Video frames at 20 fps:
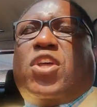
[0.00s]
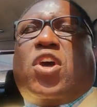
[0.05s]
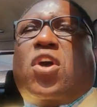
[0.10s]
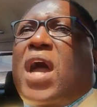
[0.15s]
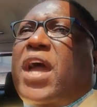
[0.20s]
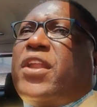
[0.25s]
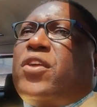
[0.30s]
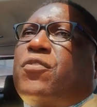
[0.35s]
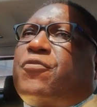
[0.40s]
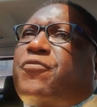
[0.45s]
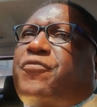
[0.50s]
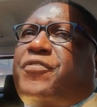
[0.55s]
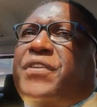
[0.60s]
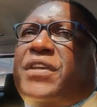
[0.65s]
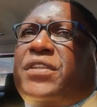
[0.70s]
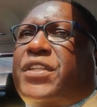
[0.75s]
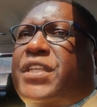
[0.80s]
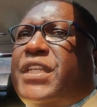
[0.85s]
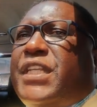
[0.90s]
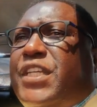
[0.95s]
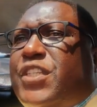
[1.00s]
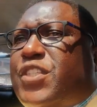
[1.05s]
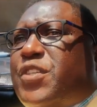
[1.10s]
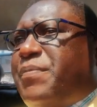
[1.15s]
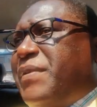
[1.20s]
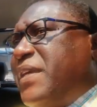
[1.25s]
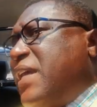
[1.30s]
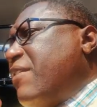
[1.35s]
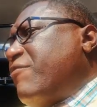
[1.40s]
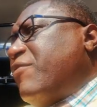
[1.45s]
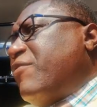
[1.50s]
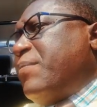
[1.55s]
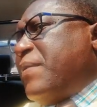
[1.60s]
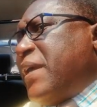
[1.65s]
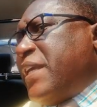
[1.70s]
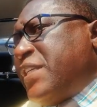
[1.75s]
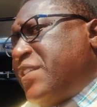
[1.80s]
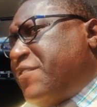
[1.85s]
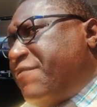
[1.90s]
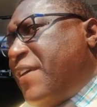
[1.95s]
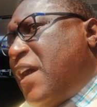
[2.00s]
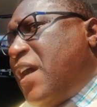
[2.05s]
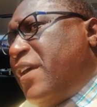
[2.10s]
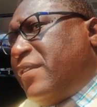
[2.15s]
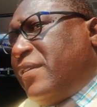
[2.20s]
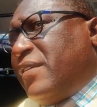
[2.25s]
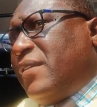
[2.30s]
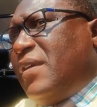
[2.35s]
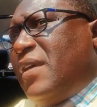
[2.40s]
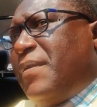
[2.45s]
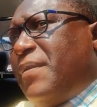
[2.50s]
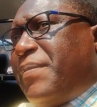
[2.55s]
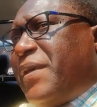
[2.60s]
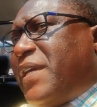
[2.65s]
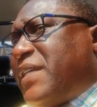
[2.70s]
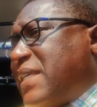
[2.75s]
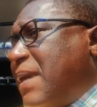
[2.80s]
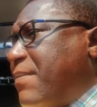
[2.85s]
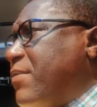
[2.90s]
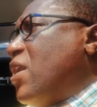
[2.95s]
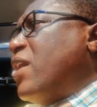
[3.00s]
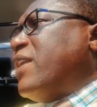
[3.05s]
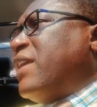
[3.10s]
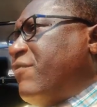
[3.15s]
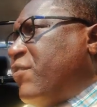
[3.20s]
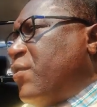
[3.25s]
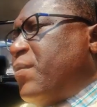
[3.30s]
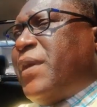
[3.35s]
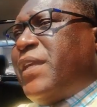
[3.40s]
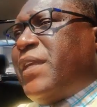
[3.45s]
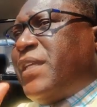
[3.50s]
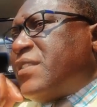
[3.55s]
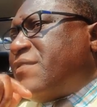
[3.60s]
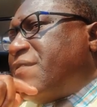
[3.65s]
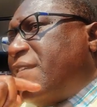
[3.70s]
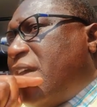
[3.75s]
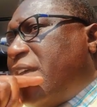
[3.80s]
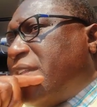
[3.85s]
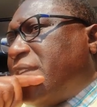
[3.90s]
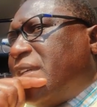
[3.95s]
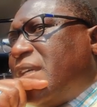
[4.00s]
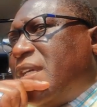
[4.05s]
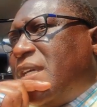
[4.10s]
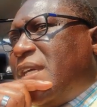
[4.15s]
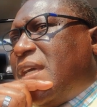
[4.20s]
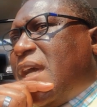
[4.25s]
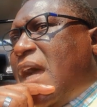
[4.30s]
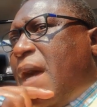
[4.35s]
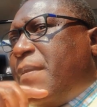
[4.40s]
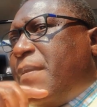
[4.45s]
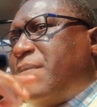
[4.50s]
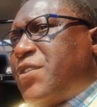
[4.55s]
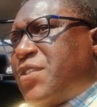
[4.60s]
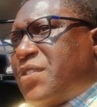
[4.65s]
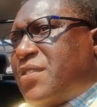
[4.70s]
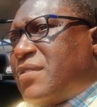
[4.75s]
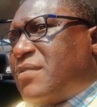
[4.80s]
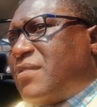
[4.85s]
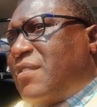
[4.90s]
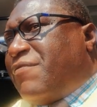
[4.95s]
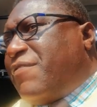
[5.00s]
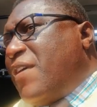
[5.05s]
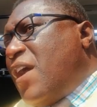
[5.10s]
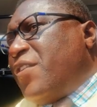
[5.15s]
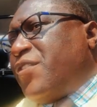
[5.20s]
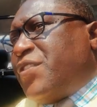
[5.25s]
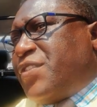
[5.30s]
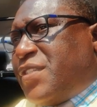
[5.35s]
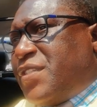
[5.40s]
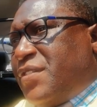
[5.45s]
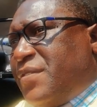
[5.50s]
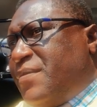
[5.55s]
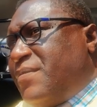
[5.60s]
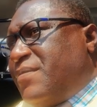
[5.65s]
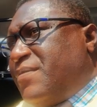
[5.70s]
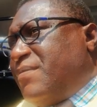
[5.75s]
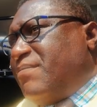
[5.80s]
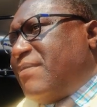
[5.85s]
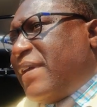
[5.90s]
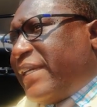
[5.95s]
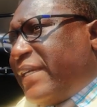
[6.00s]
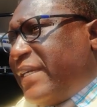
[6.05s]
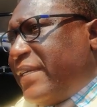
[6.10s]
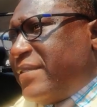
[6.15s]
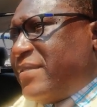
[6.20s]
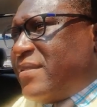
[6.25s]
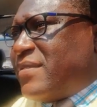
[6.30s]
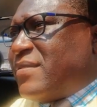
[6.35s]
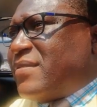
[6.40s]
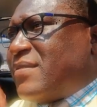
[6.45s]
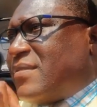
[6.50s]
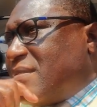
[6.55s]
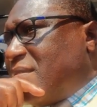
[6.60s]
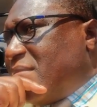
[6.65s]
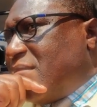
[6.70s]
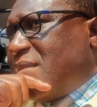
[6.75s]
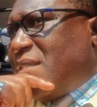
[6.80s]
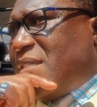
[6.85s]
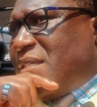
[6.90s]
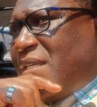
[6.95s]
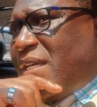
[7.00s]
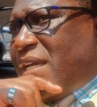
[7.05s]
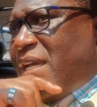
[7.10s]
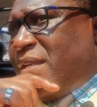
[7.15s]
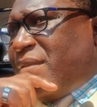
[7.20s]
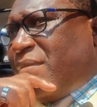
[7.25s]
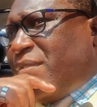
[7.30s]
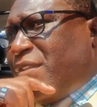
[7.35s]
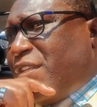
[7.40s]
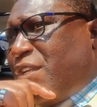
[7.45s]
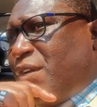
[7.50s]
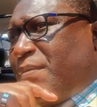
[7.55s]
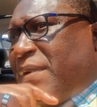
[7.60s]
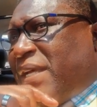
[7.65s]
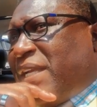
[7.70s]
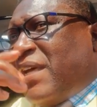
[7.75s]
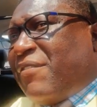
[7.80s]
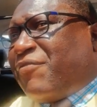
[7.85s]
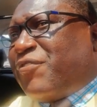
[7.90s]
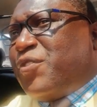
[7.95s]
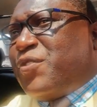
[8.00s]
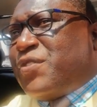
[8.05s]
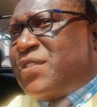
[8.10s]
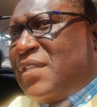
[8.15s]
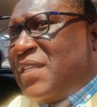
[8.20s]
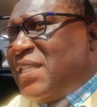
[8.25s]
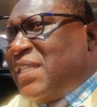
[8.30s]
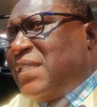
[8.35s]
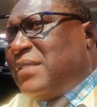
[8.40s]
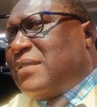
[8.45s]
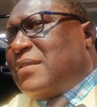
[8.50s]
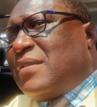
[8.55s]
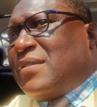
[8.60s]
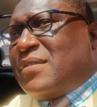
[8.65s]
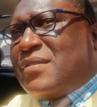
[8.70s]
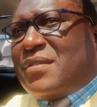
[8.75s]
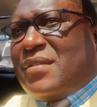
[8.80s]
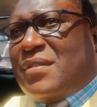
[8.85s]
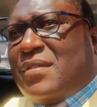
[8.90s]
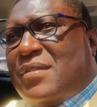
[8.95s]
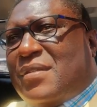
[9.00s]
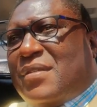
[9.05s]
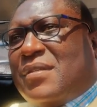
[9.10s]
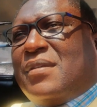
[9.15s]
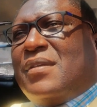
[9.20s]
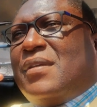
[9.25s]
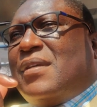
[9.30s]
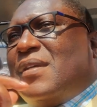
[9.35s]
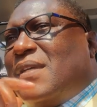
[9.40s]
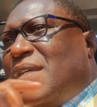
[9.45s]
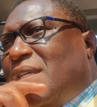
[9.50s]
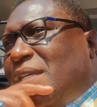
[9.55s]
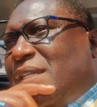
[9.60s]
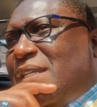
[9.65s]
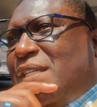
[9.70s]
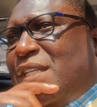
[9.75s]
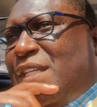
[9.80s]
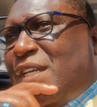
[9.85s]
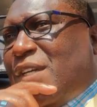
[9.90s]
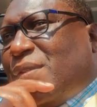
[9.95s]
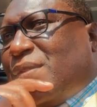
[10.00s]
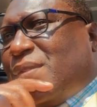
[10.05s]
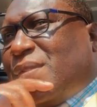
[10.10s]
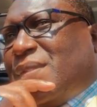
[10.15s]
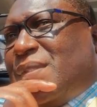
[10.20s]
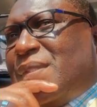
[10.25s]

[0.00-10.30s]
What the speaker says: No, I don't feel the need to be everybody's father, because I'm not everybody's father. I'm just the father to my kids and, you know, my nephews and nieces and, you know.